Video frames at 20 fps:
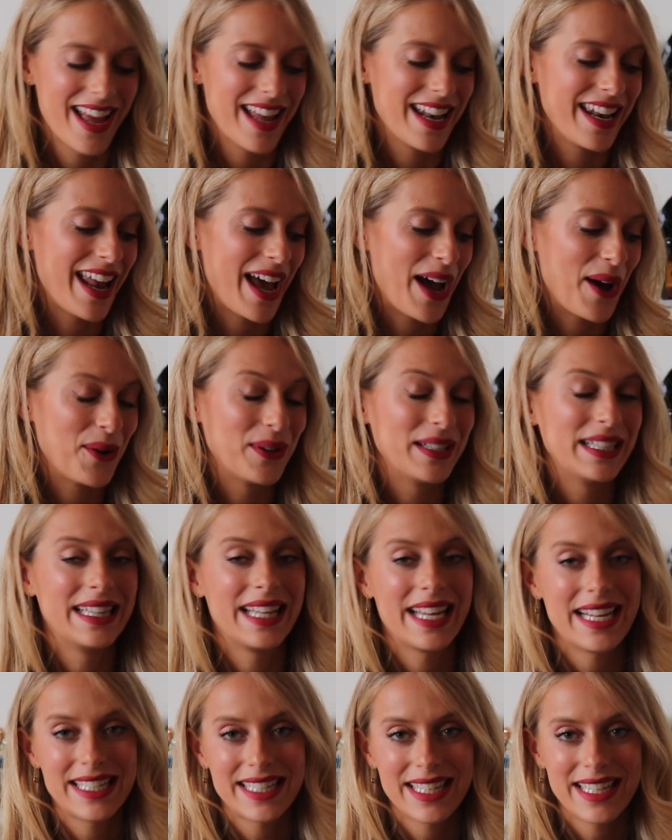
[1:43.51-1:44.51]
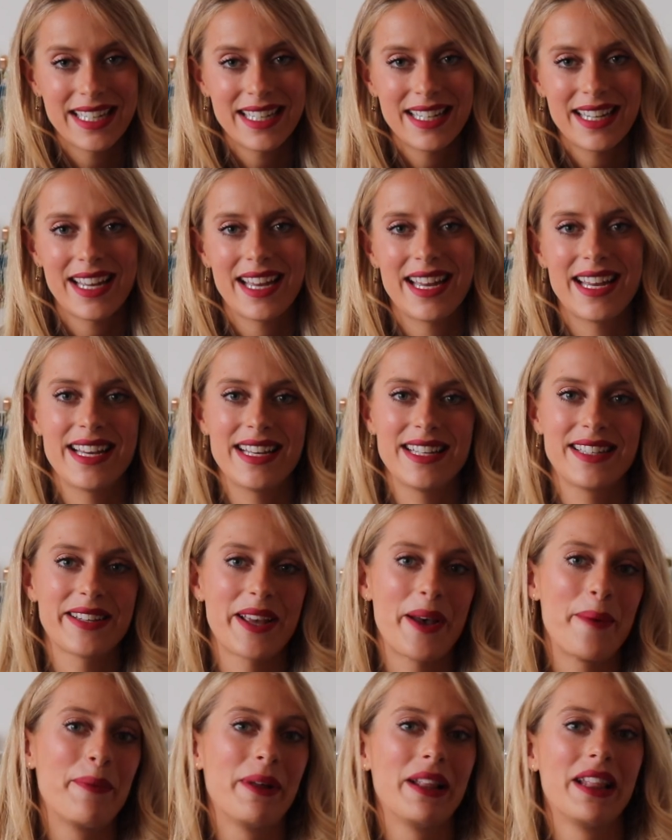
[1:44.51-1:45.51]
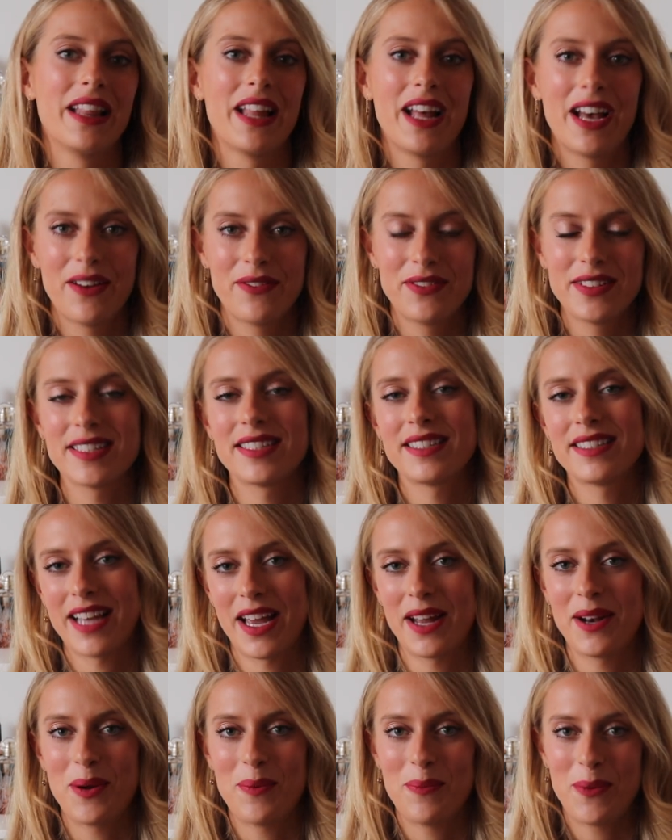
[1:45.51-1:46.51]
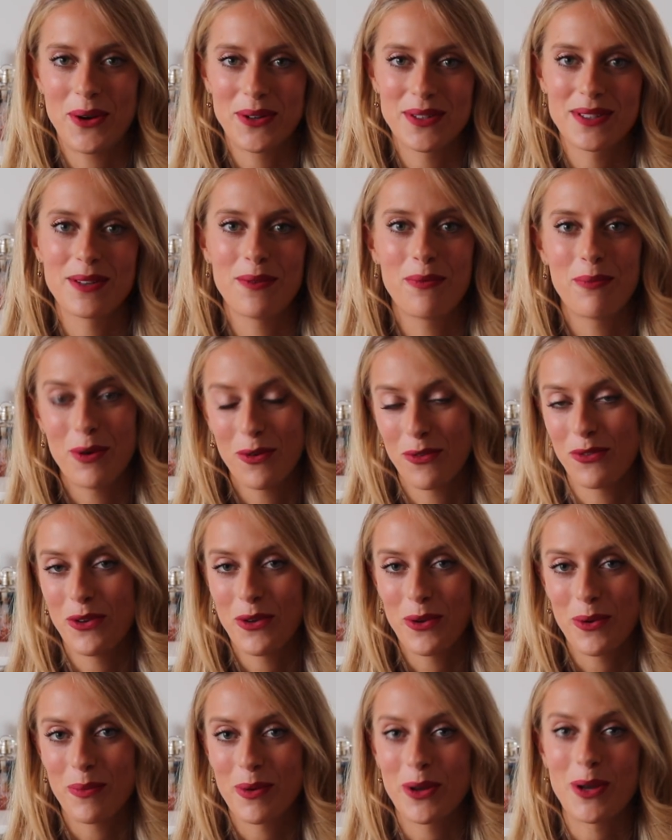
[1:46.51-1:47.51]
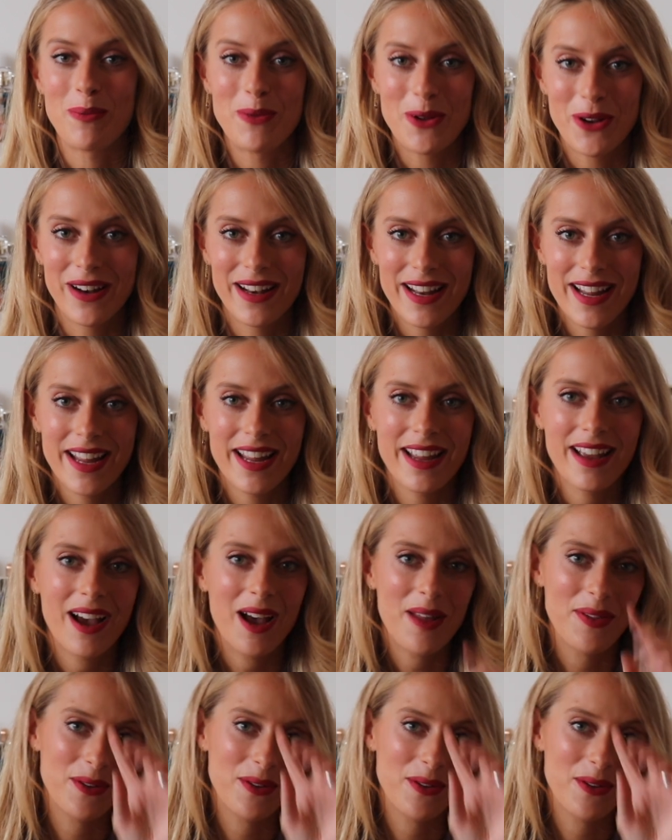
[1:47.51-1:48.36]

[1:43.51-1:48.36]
Now, Layton is a beloved scent amongst the perfume community.